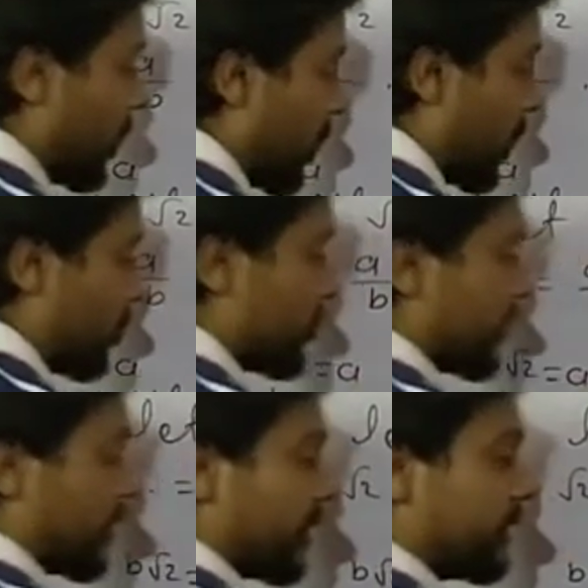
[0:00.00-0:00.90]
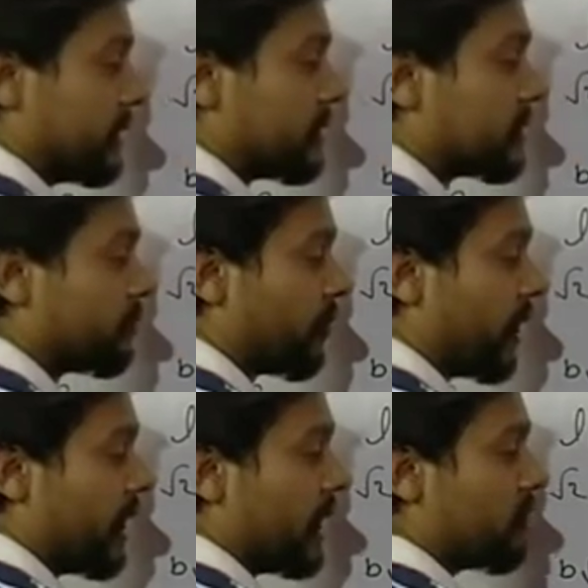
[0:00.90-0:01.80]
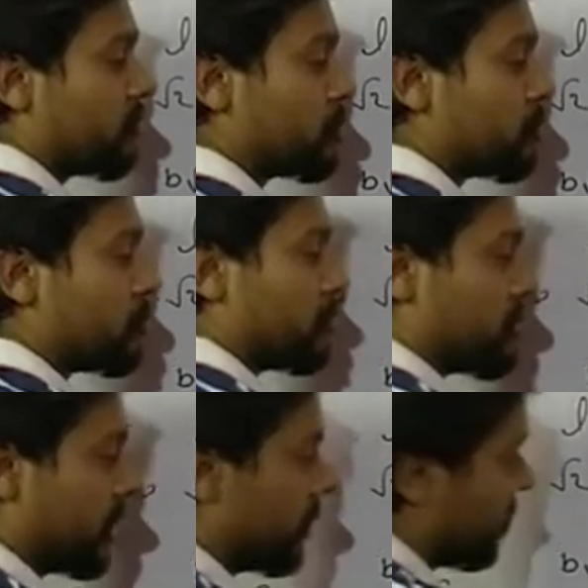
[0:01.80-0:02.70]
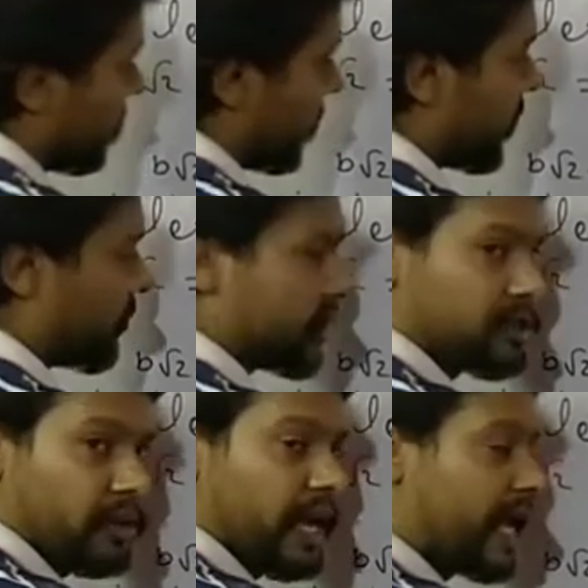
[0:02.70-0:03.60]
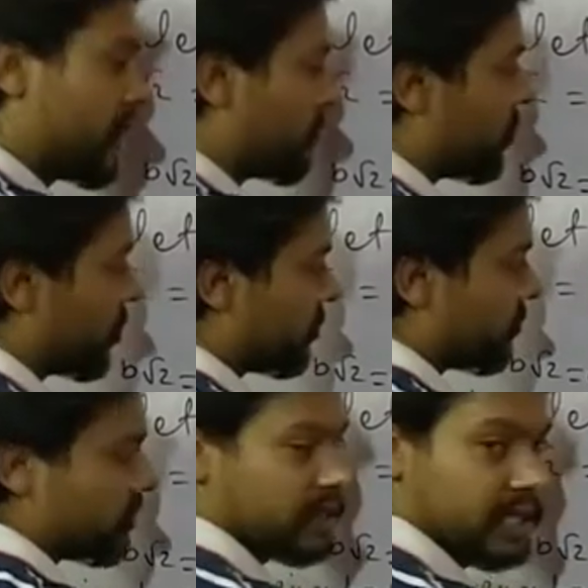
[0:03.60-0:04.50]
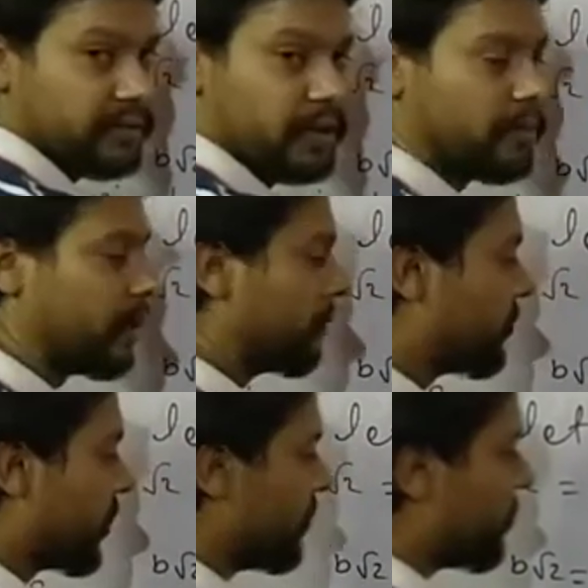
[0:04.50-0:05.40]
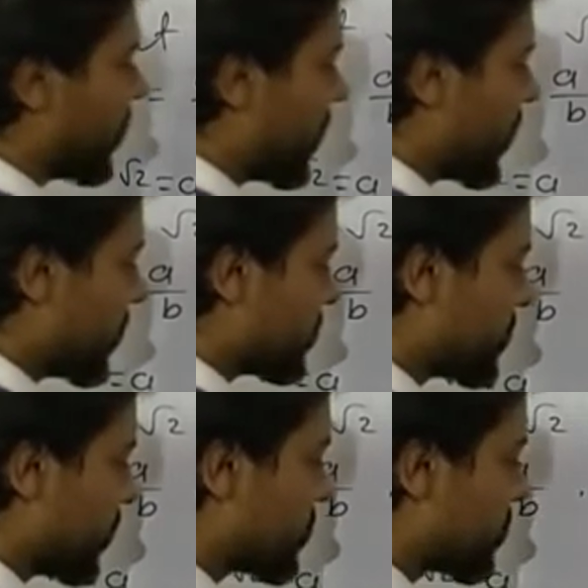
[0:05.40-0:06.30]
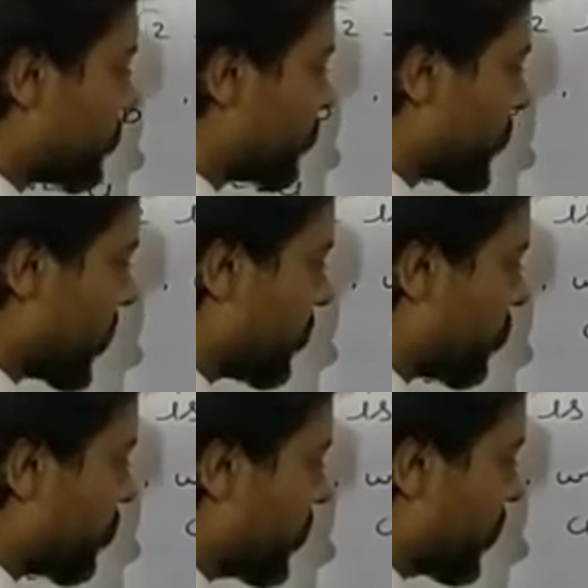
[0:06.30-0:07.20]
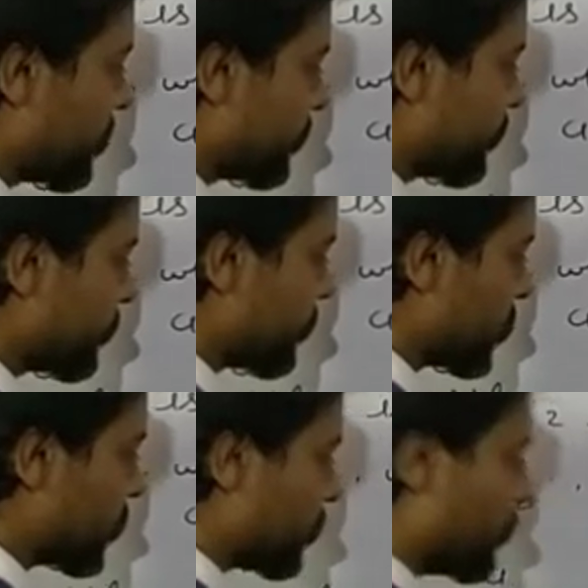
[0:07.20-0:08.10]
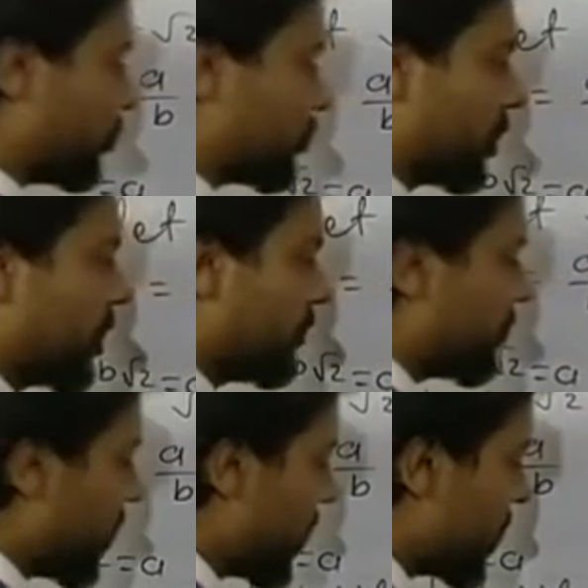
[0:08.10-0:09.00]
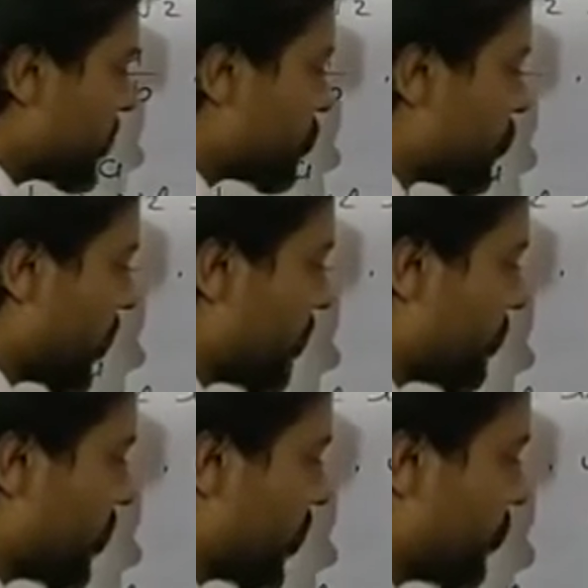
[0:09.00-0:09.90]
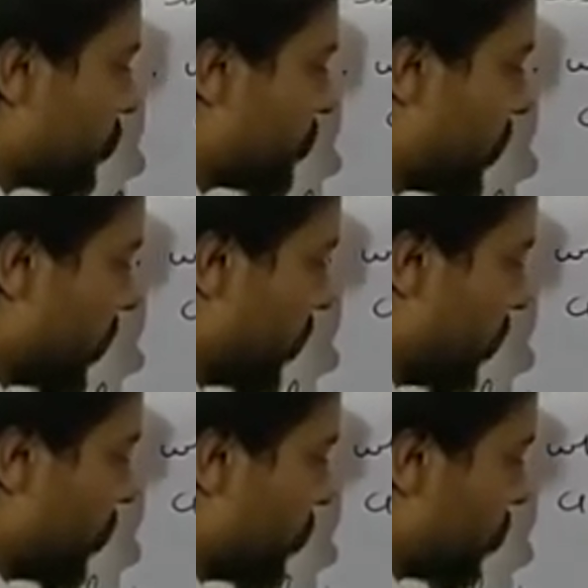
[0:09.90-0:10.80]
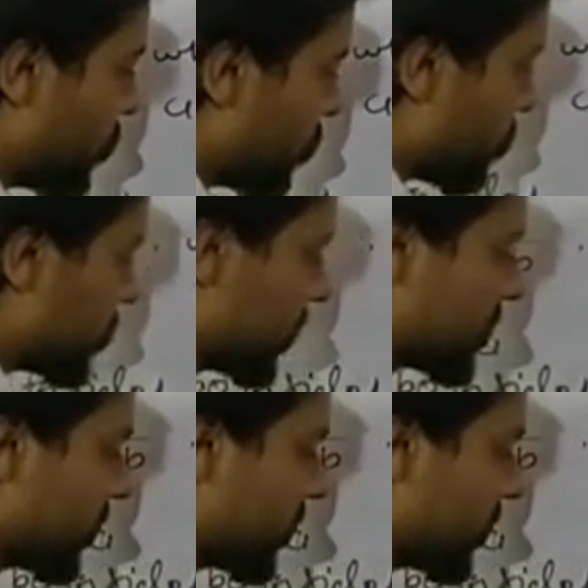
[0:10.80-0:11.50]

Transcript: How did I write this? A equals to 2c. It depends on a, what c will be. If a is 6, it would be 2 into 3. If a is 12, it would be 2 into 6.